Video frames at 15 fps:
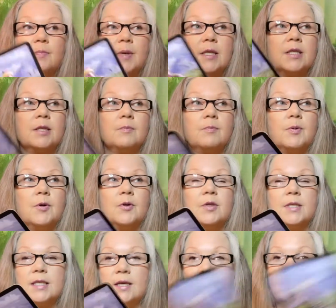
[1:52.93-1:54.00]
I did pull the
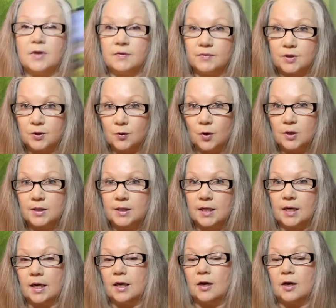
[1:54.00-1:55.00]
Seven of Swords and I